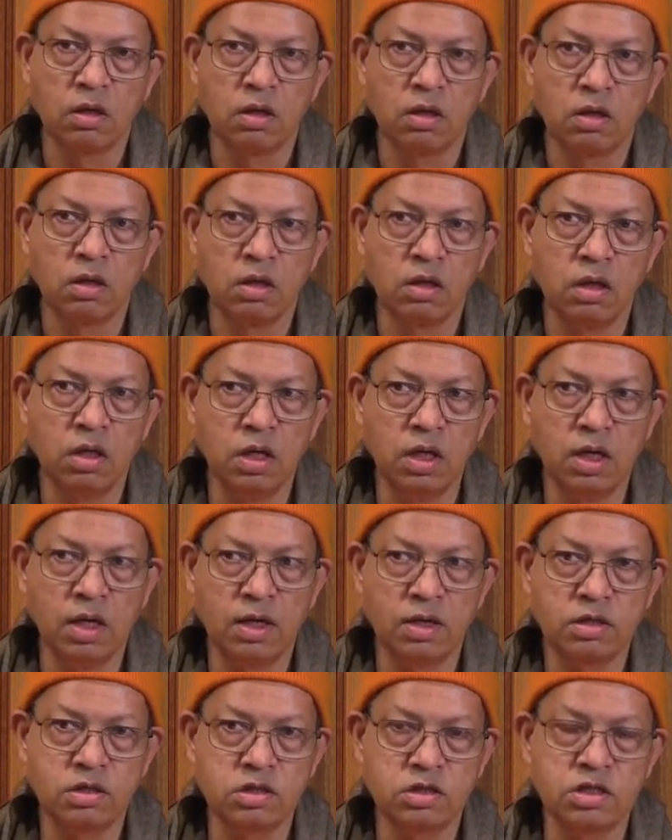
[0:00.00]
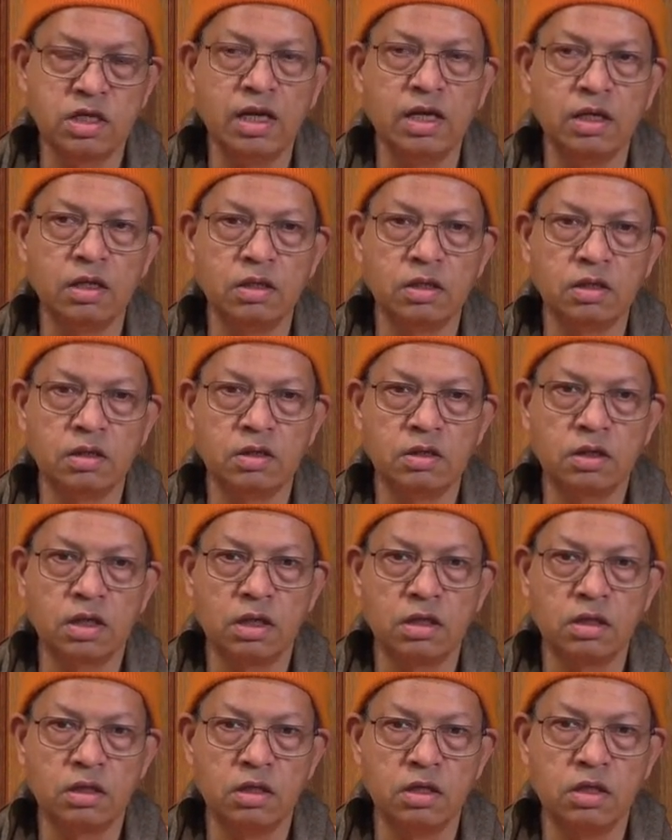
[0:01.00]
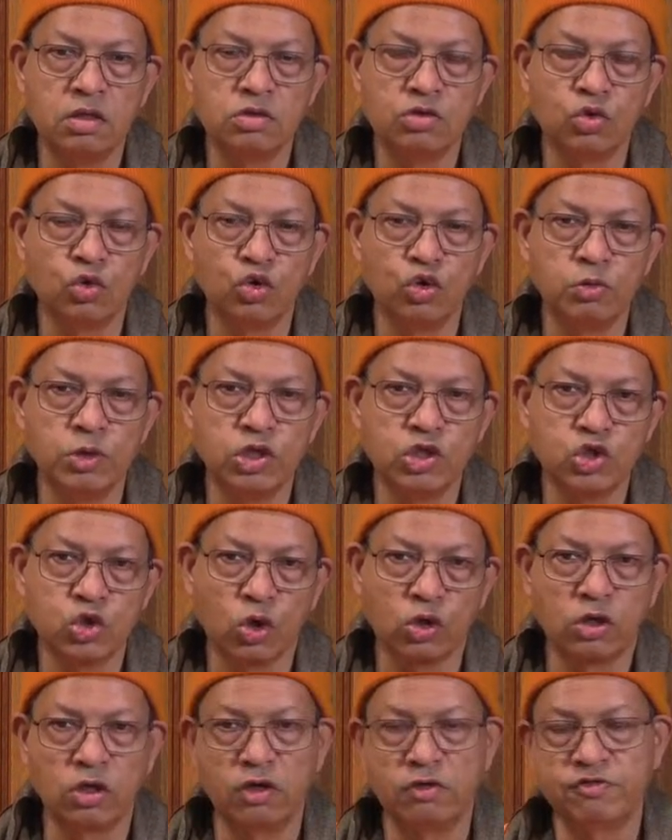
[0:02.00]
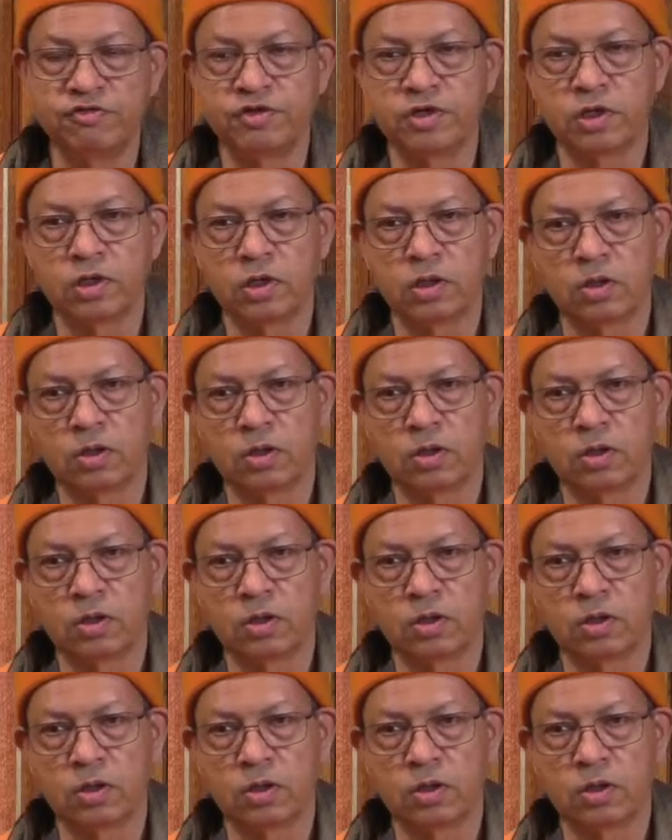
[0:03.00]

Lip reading: He had seen that he is going to be short-lived,